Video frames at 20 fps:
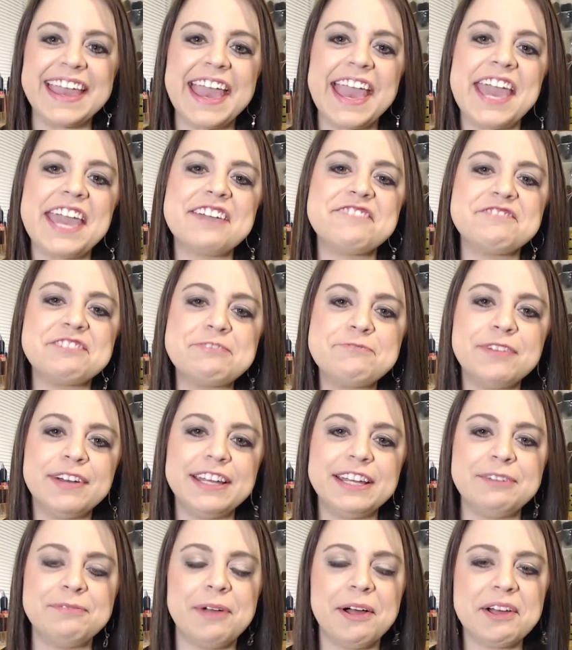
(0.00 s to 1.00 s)
Hey
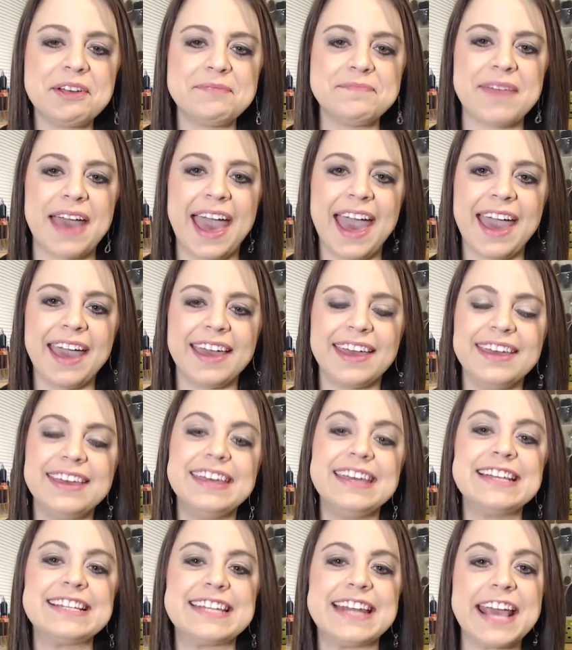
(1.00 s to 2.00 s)
everyone, welcome back.
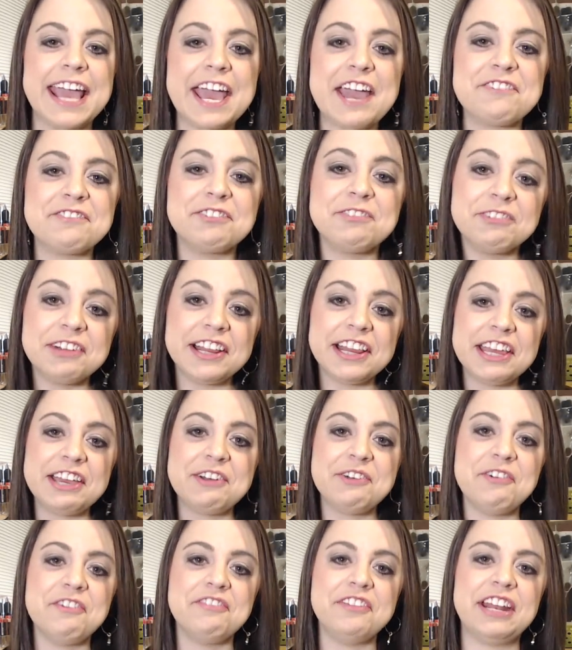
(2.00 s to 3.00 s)
Today I have a really
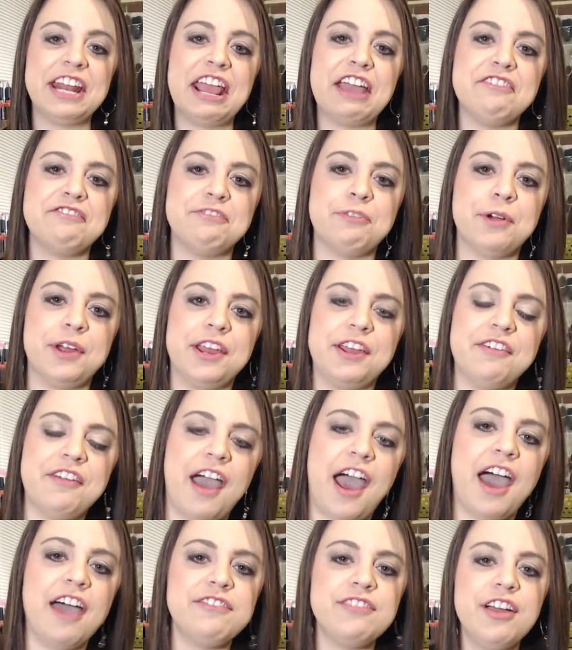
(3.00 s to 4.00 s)
cool video for you.
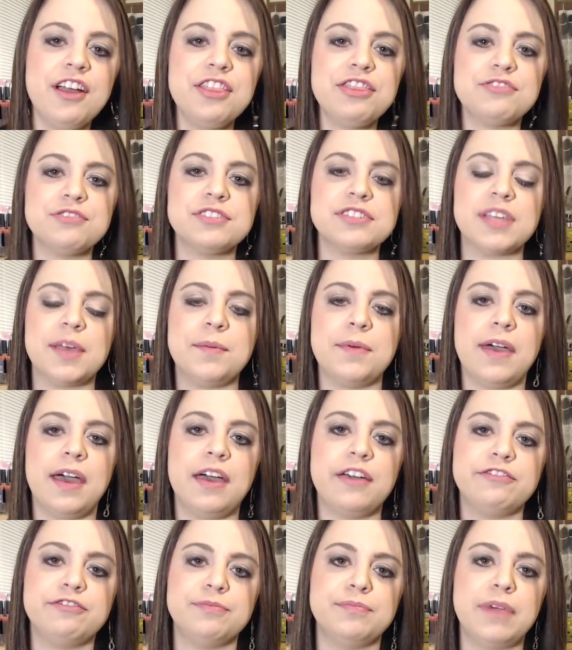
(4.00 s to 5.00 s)
I've gone through some
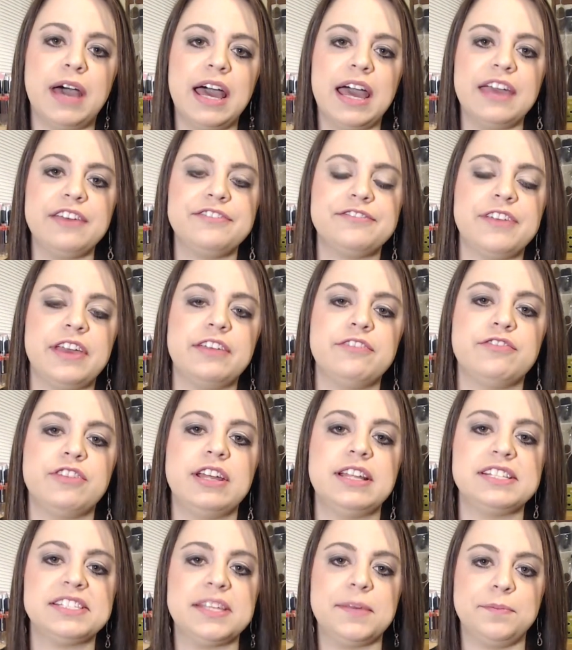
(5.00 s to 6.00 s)
of my
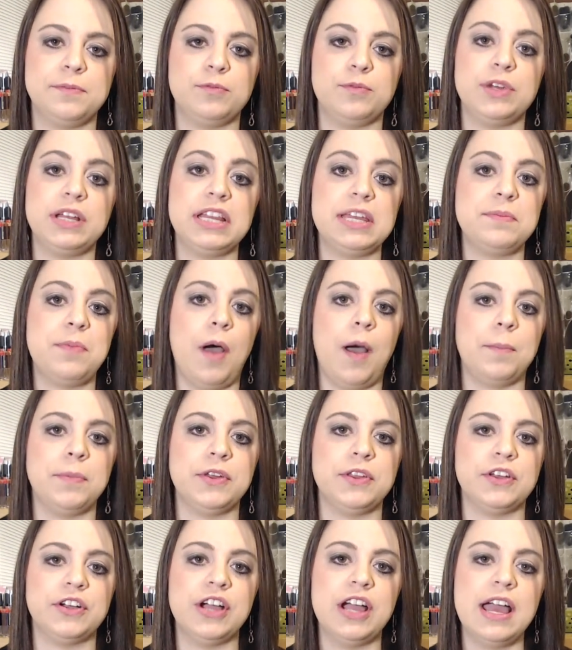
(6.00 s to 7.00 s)
favorite and some really
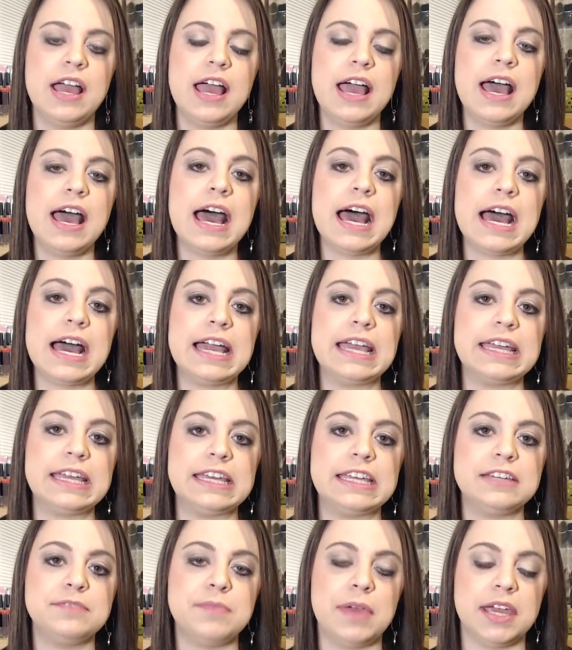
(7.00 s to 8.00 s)
popular
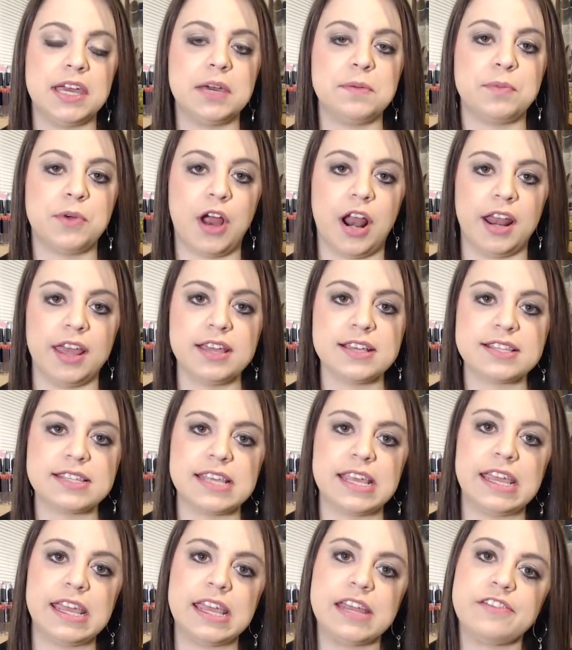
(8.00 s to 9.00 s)
high-end makeup products
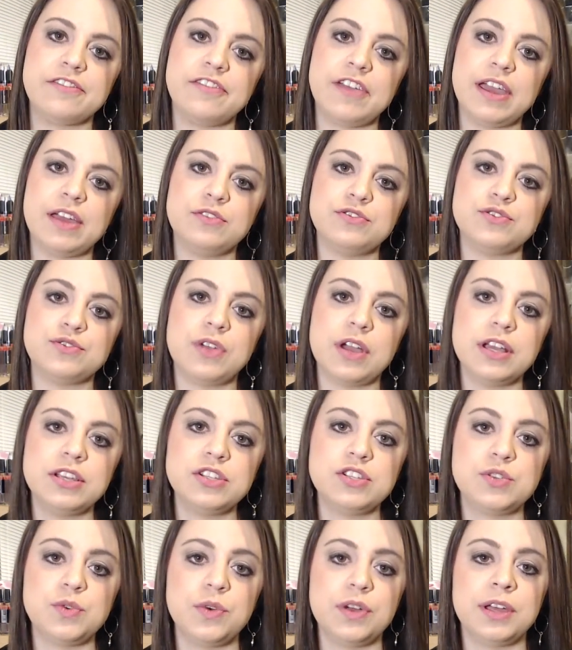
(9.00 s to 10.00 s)
and found
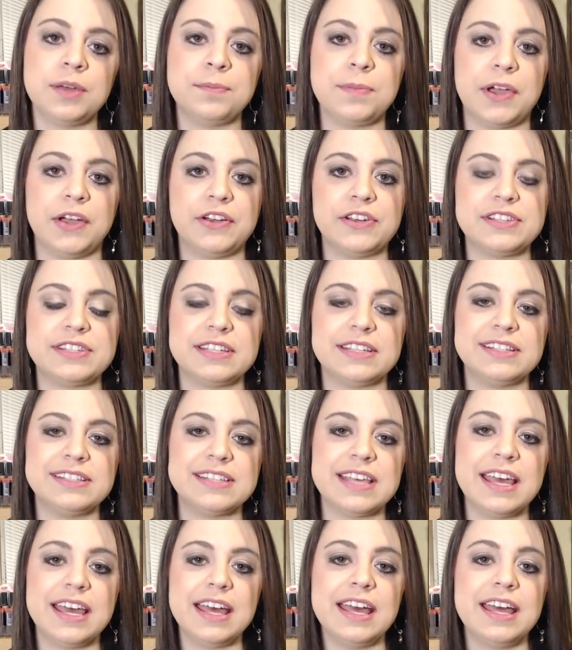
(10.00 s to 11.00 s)
drugstore comparisons
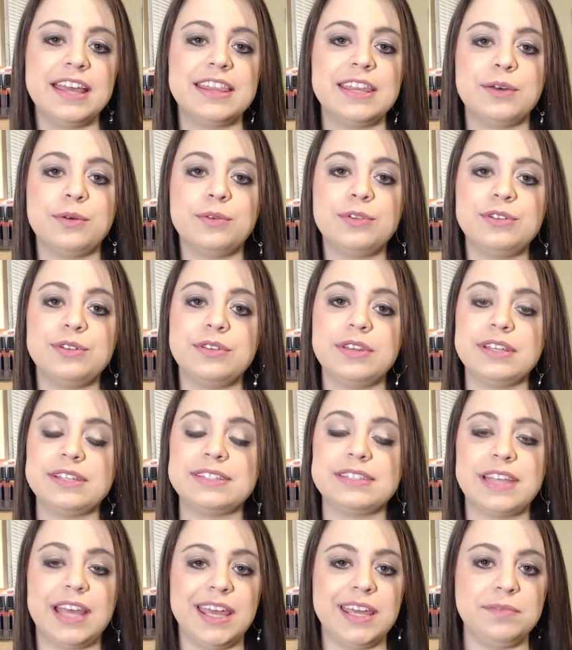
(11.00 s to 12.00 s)
that will do the
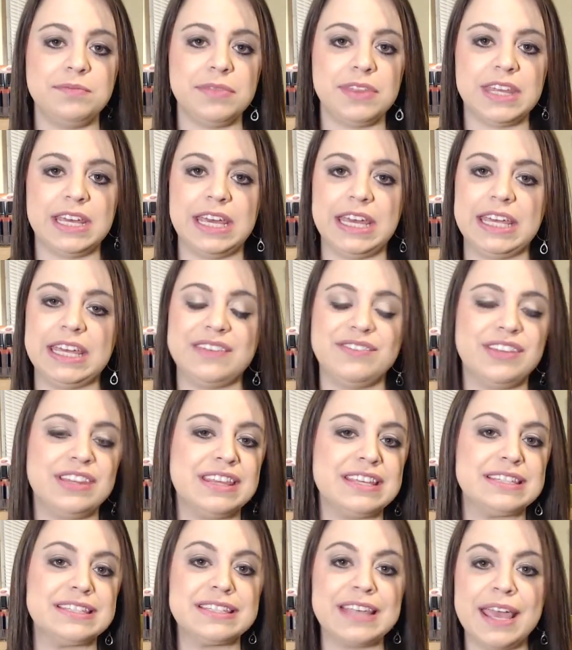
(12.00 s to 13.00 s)
same thing, give you
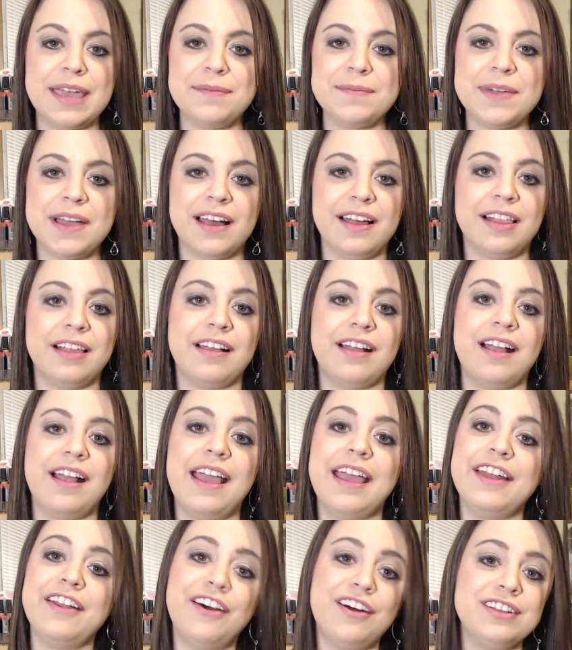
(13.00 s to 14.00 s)
the same color,
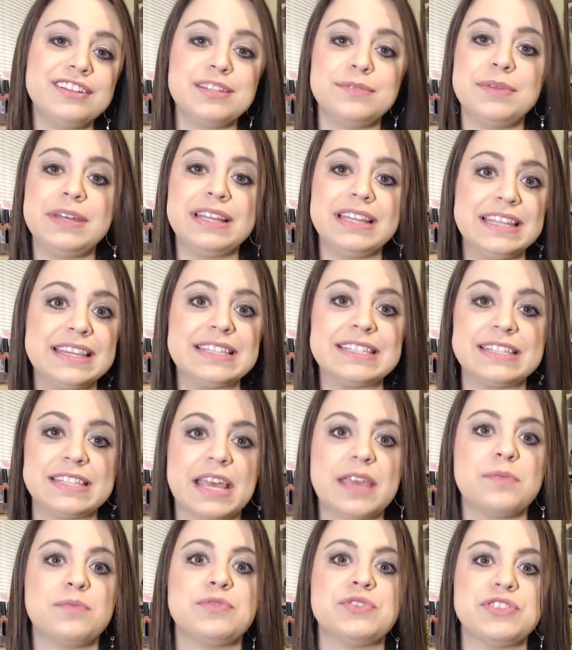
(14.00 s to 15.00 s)
and ultimately the
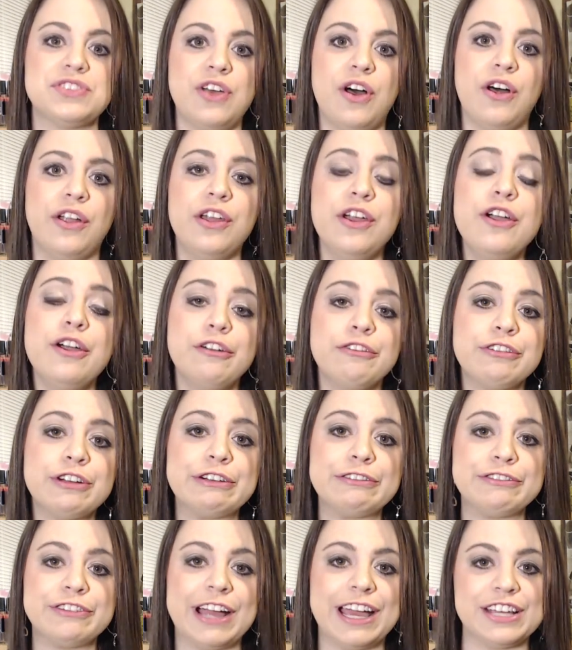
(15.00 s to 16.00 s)
same result for
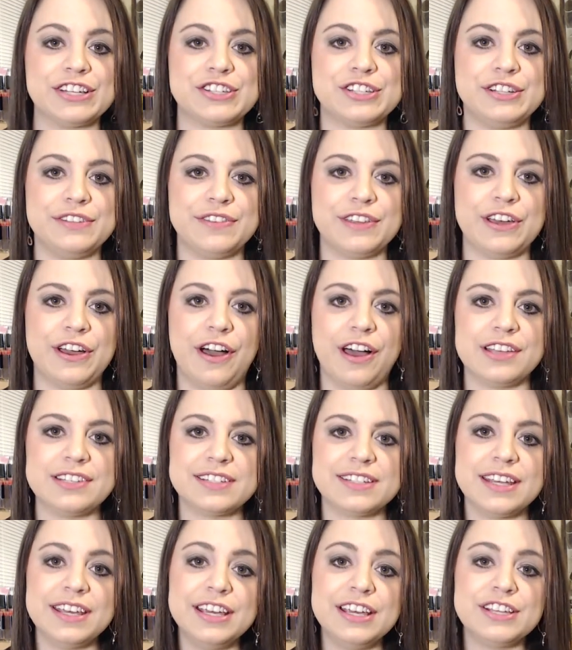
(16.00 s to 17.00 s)
a fraction of the
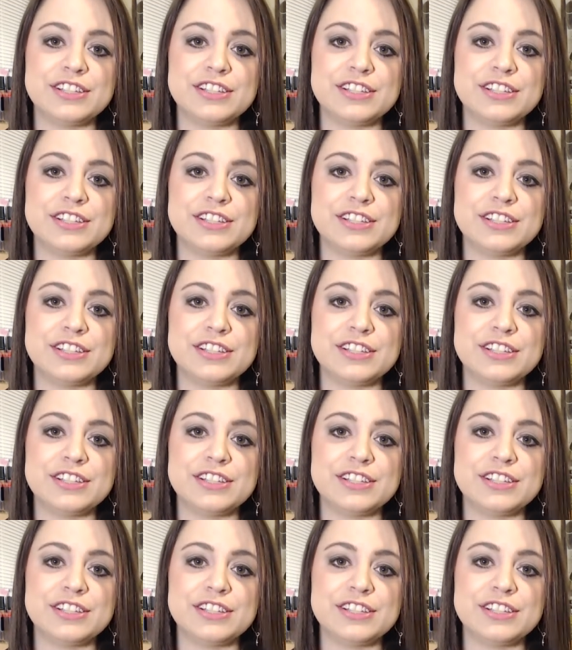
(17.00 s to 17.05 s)
cost.